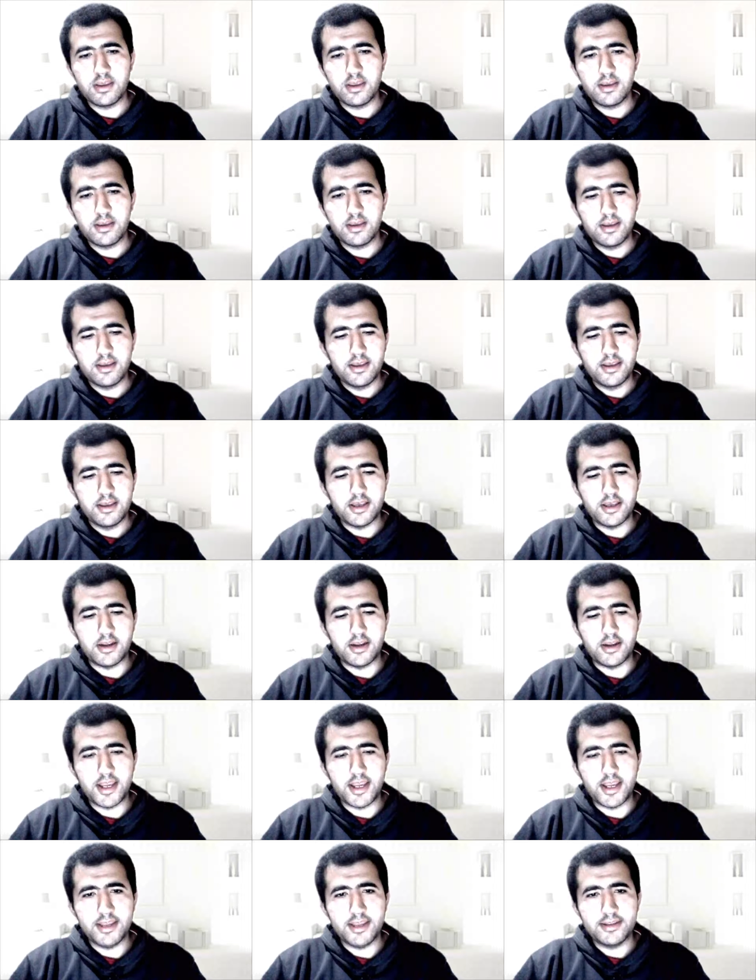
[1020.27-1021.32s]
All right,
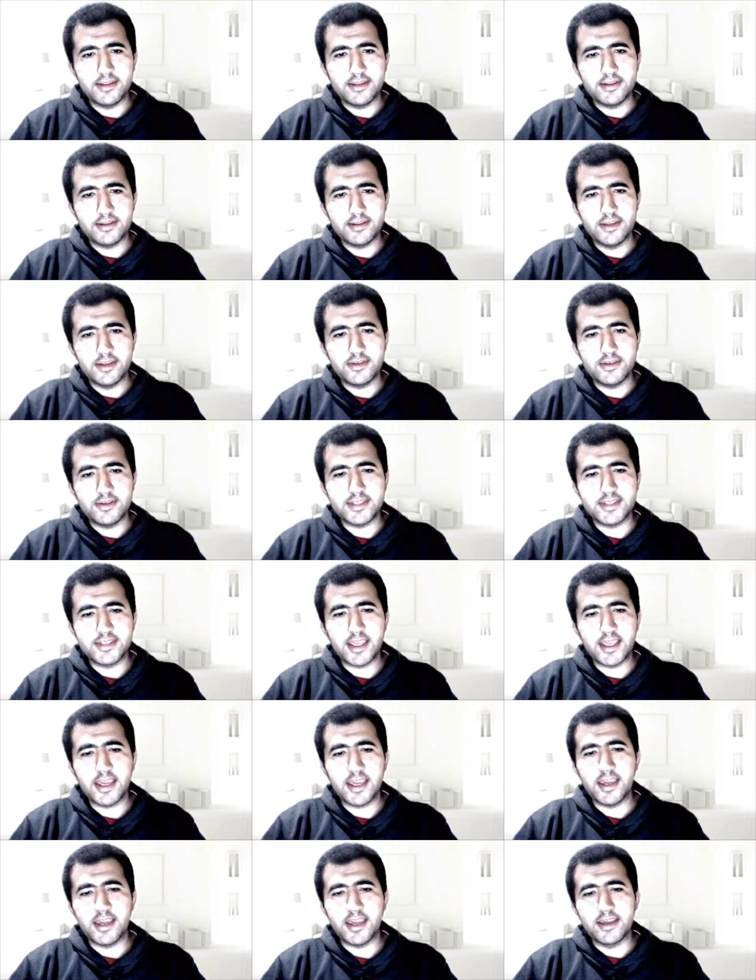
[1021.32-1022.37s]
who's
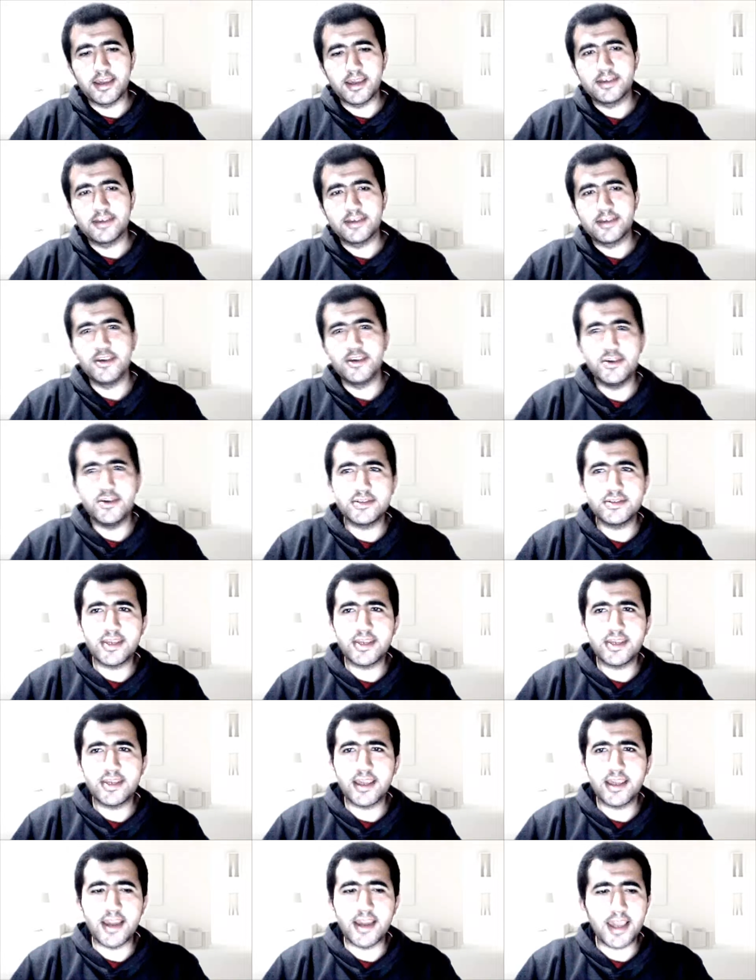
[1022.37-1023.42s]
singing? Who's singing
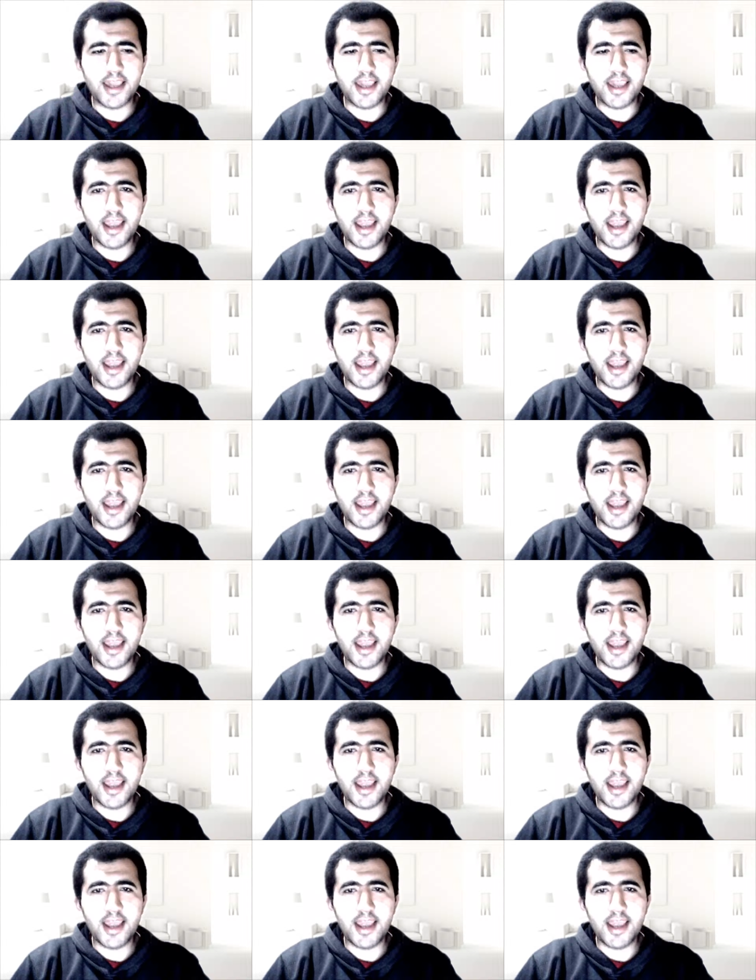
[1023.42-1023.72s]
again?